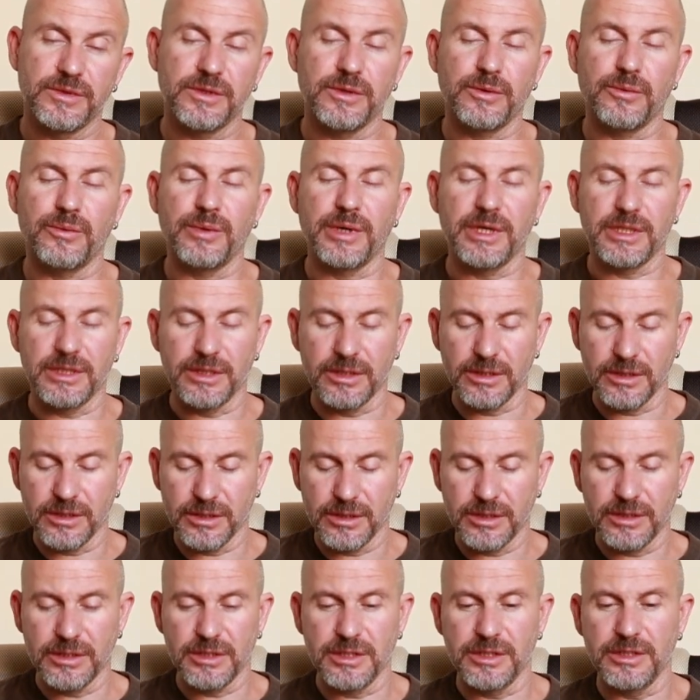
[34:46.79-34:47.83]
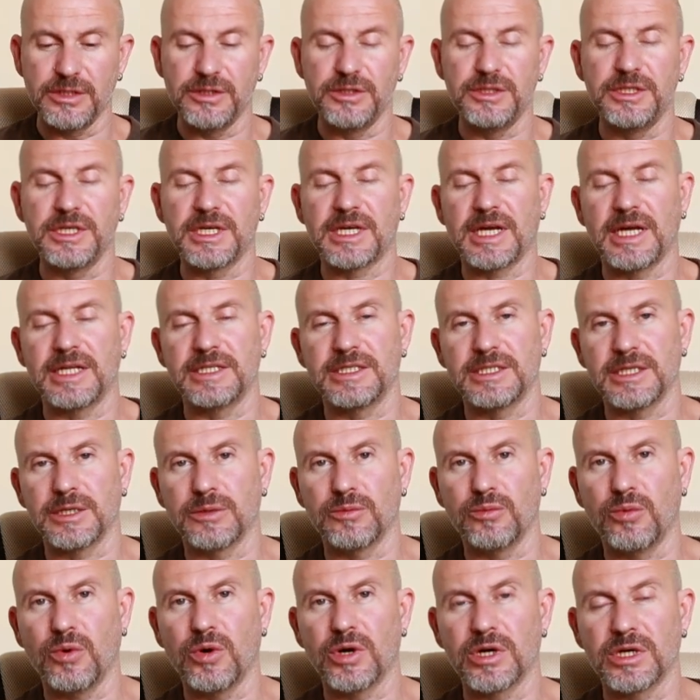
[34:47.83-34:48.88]
when it
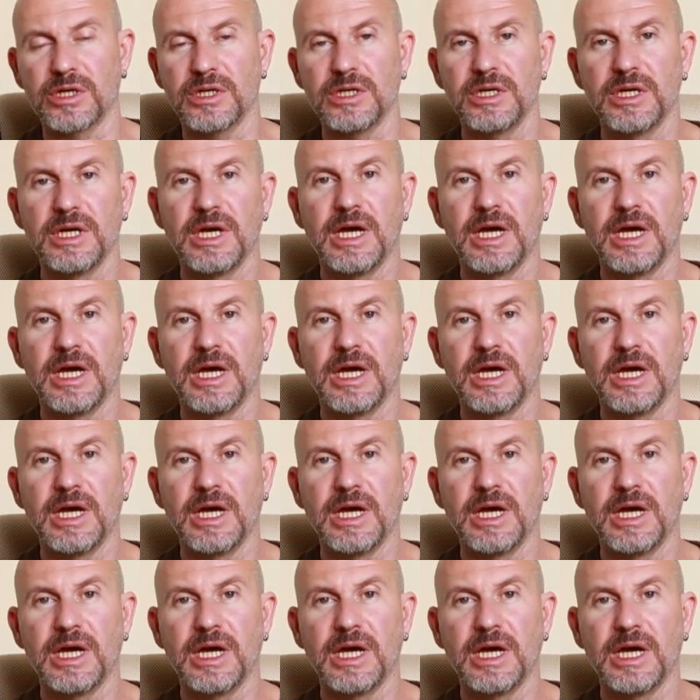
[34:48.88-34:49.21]
decanting water.